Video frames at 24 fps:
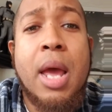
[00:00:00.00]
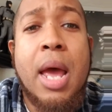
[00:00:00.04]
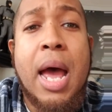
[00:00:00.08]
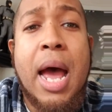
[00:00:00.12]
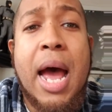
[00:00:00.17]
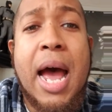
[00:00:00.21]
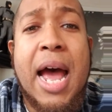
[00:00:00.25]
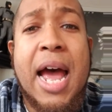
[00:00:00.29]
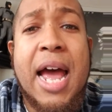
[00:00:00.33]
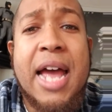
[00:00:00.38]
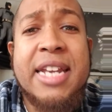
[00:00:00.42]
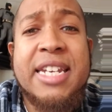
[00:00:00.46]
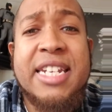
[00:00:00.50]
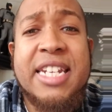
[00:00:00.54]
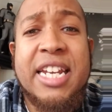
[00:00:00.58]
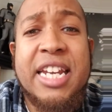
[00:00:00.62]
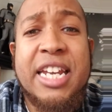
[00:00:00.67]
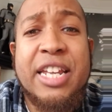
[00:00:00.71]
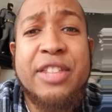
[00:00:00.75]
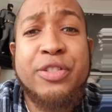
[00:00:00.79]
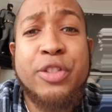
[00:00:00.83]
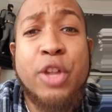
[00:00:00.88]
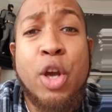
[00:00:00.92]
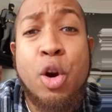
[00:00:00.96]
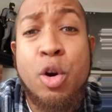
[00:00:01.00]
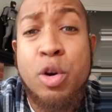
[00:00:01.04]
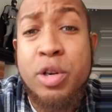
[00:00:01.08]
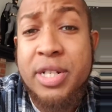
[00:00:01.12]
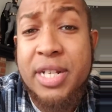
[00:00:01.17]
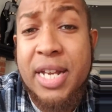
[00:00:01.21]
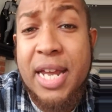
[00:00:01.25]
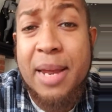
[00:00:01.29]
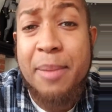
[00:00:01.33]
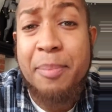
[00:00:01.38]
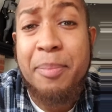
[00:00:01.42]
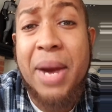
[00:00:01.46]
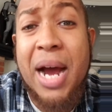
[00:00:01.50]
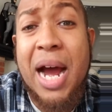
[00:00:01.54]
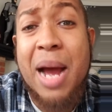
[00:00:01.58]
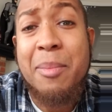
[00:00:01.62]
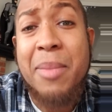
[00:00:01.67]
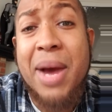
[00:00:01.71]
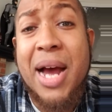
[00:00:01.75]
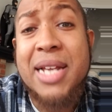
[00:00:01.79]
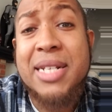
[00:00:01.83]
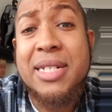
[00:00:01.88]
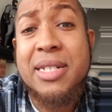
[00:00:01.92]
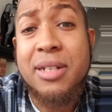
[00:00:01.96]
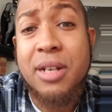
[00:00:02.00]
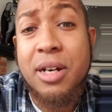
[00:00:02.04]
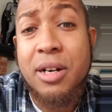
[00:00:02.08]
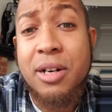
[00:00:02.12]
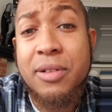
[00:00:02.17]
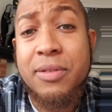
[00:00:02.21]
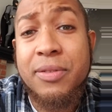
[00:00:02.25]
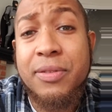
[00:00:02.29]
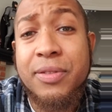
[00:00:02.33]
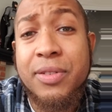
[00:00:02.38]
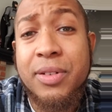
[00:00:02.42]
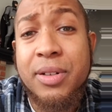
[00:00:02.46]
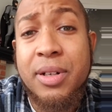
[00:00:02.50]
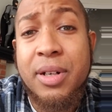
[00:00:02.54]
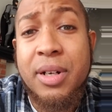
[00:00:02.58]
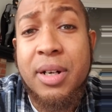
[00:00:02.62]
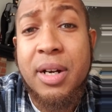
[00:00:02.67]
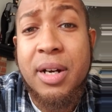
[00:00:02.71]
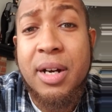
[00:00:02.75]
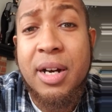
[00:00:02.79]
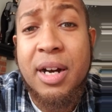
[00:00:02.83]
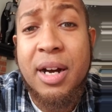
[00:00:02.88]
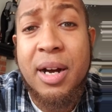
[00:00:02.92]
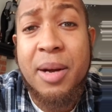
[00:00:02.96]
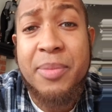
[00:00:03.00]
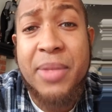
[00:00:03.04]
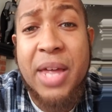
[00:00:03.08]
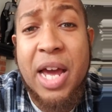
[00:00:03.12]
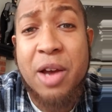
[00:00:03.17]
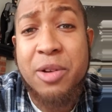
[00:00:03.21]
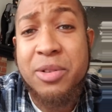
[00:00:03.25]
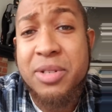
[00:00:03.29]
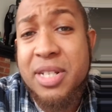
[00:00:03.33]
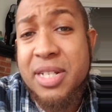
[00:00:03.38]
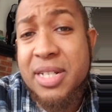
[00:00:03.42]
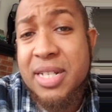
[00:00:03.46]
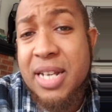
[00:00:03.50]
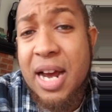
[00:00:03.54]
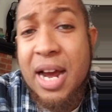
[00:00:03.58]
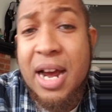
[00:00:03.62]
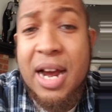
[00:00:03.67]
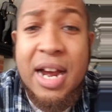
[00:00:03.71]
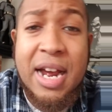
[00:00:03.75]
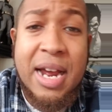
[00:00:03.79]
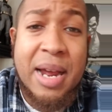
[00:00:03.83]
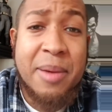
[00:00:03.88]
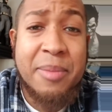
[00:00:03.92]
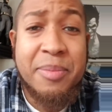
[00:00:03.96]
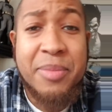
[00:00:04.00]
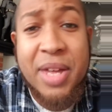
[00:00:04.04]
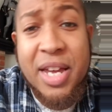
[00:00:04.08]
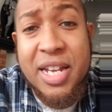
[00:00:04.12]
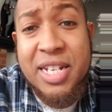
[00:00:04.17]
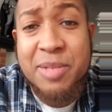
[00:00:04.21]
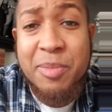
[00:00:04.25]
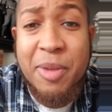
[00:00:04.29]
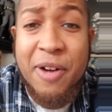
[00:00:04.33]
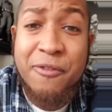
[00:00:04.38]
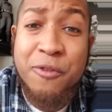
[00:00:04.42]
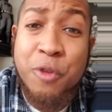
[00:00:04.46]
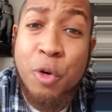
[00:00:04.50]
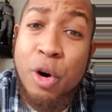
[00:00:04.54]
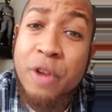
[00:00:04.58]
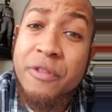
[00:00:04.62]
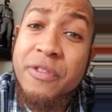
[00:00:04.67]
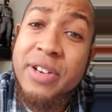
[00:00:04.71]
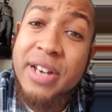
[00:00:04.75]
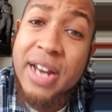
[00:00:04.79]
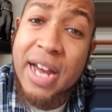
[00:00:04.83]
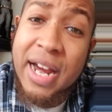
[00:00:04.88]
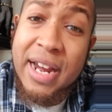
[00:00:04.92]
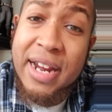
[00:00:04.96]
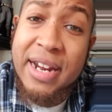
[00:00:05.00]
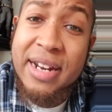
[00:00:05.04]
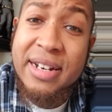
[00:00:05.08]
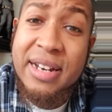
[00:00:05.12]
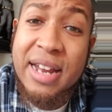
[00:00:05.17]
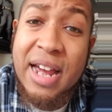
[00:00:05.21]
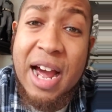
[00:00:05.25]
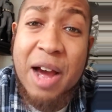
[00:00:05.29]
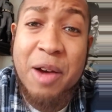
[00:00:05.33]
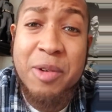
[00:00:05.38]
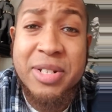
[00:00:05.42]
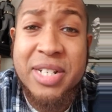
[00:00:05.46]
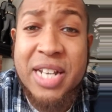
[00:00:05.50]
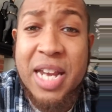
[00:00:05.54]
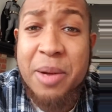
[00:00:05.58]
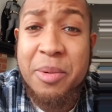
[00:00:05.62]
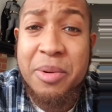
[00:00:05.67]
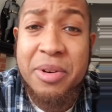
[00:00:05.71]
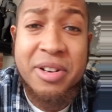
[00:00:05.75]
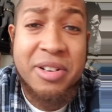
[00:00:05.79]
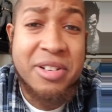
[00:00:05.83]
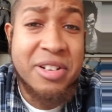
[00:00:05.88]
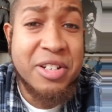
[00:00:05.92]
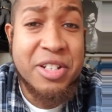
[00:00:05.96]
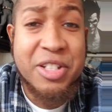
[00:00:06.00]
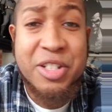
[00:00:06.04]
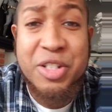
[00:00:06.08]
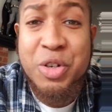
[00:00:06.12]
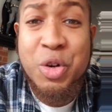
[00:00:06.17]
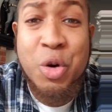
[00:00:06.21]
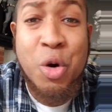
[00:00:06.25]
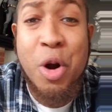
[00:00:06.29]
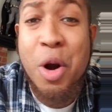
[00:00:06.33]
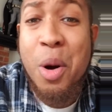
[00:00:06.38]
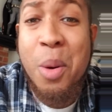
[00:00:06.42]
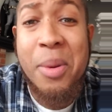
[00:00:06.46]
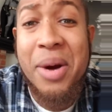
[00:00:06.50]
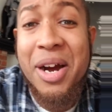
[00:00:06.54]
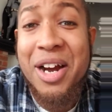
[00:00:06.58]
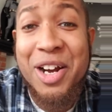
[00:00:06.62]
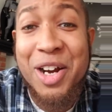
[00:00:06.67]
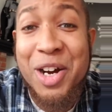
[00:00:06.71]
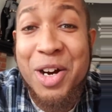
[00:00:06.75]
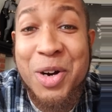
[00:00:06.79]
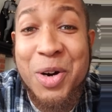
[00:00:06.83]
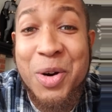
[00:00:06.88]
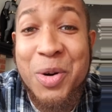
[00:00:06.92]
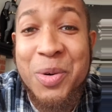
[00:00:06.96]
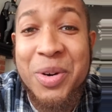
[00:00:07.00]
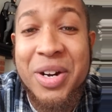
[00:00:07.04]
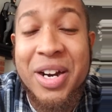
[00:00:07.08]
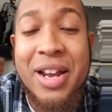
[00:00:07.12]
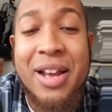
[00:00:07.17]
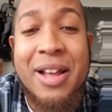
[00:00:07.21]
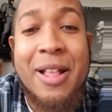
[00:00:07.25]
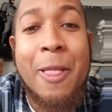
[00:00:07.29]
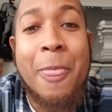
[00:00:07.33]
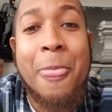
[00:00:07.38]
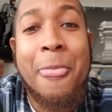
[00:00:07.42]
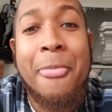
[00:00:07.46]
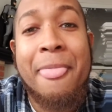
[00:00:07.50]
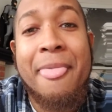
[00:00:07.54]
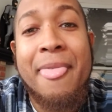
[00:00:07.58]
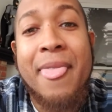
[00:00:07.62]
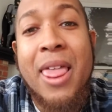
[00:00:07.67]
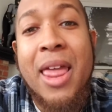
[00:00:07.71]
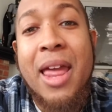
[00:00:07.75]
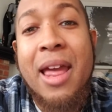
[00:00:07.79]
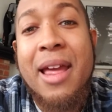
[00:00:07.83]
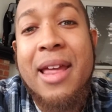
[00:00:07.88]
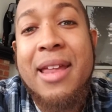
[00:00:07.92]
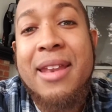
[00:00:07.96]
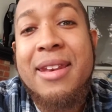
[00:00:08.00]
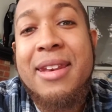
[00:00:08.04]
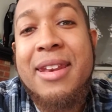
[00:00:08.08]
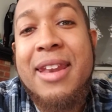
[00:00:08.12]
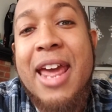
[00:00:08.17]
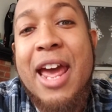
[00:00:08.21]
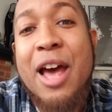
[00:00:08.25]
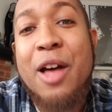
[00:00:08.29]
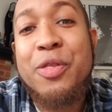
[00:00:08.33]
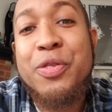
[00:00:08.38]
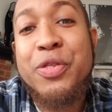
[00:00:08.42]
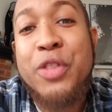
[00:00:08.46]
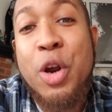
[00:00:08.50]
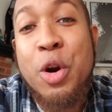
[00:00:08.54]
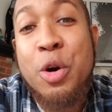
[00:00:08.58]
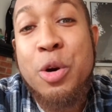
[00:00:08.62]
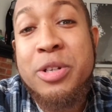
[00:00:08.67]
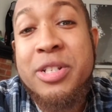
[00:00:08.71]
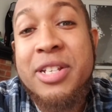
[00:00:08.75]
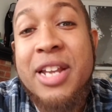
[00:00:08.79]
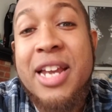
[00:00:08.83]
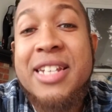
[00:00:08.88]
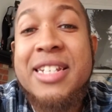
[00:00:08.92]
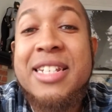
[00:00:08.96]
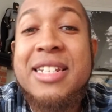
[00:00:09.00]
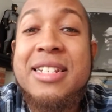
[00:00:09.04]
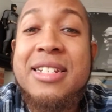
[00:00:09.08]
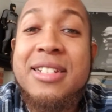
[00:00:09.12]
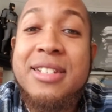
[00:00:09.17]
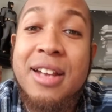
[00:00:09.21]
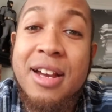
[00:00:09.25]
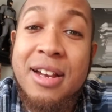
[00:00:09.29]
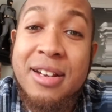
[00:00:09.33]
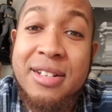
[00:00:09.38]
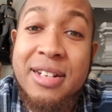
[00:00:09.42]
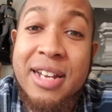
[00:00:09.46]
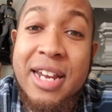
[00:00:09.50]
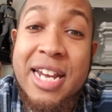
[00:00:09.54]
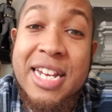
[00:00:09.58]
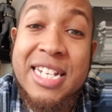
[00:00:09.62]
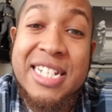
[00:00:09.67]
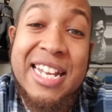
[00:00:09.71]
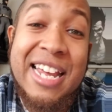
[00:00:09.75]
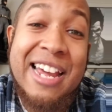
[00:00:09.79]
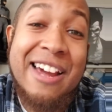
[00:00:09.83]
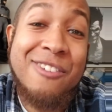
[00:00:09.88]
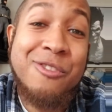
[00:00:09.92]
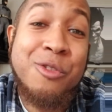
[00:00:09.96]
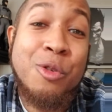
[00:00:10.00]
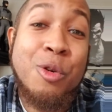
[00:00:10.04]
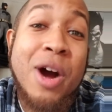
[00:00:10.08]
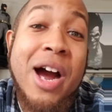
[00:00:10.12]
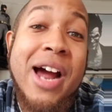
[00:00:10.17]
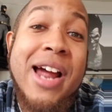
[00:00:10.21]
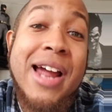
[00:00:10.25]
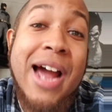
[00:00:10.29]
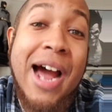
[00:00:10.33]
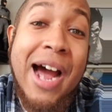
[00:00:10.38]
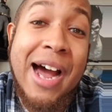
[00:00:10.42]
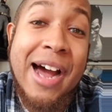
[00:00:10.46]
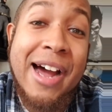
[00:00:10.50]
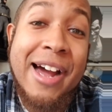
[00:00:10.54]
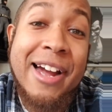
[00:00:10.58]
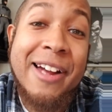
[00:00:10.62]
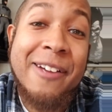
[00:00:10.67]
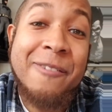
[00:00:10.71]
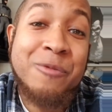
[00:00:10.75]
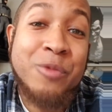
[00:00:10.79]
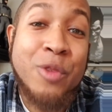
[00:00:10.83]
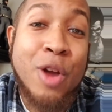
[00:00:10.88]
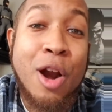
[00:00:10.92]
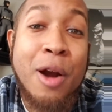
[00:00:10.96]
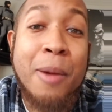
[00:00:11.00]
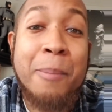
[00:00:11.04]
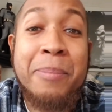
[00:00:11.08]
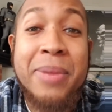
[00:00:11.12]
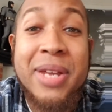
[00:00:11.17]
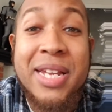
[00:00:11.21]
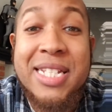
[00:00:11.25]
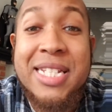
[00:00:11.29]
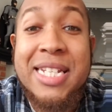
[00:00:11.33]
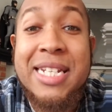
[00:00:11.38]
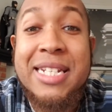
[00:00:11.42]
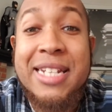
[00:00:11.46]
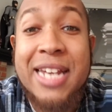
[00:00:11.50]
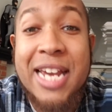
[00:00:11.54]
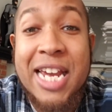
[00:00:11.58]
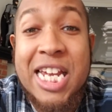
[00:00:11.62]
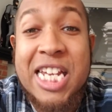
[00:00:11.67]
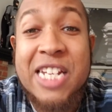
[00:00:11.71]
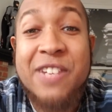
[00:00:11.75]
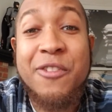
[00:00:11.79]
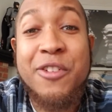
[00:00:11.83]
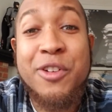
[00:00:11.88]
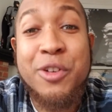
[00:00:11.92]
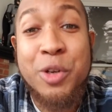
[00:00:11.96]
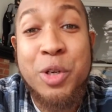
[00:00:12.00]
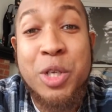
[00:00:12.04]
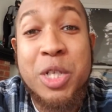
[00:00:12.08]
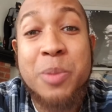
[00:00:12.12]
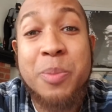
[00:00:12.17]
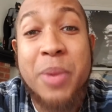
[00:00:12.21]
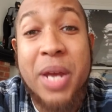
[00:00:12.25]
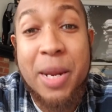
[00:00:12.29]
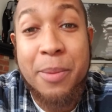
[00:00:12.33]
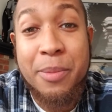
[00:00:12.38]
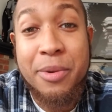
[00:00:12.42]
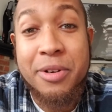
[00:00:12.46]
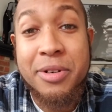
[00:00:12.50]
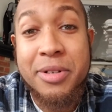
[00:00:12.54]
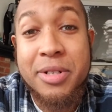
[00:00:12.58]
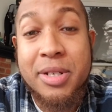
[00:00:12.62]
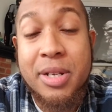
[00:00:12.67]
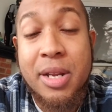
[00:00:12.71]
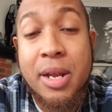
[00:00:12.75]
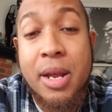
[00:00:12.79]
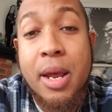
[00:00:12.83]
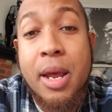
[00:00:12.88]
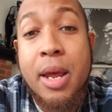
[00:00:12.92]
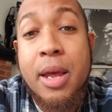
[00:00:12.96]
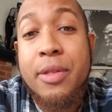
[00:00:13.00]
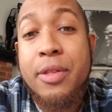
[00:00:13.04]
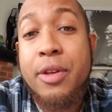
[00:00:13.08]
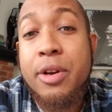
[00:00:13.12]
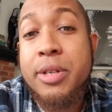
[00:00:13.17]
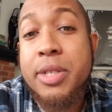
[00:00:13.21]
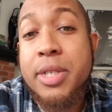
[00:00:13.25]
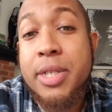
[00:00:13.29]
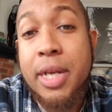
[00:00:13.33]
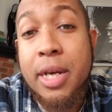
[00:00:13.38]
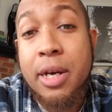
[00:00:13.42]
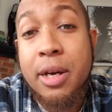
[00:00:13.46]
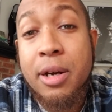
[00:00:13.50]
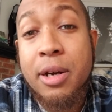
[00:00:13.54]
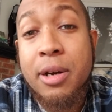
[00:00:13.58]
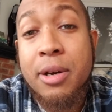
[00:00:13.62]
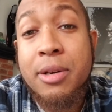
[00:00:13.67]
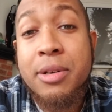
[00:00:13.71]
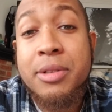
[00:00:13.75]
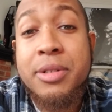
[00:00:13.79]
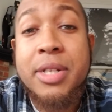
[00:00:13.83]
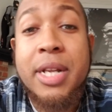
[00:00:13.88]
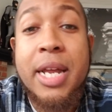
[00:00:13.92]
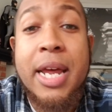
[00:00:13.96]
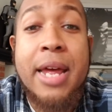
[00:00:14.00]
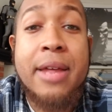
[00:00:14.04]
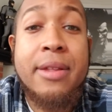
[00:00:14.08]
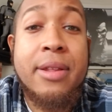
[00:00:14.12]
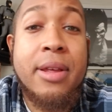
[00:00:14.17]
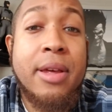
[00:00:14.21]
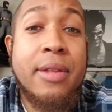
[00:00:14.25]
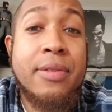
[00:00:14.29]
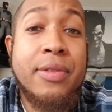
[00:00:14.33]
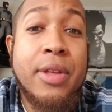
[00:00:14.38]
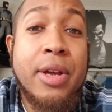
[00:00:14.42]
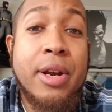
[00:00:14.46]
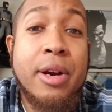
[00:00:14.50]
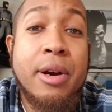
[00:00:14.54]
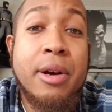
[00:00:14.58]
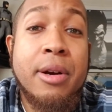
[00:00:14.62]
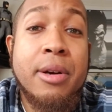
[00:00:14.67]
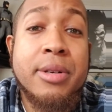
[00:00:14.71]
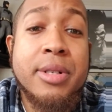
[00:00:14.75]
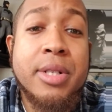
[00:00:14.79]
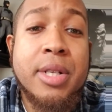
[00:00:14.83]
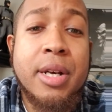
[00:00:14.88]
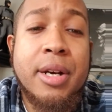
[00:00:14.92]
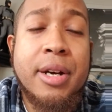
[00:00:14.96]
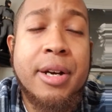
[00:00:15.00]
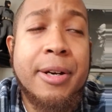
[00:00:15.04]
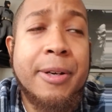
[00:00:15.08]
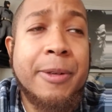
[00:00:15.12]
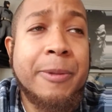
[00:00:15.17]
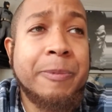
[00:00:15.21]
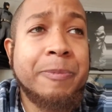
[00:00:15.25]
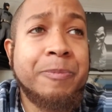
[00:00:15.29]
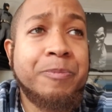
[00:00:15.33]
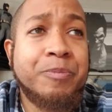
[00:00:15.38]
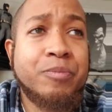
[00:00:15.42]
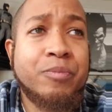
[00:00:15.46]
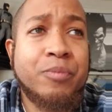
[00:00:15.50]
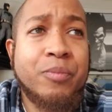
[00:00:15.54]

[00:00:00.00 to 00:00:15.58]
I did Thursday by myself. That was the time, that's my fourth night. I was able to just do it on my own. Now, Thursdays and Sundays, FYI, are busy days for newspapers. There's sales, and then there's the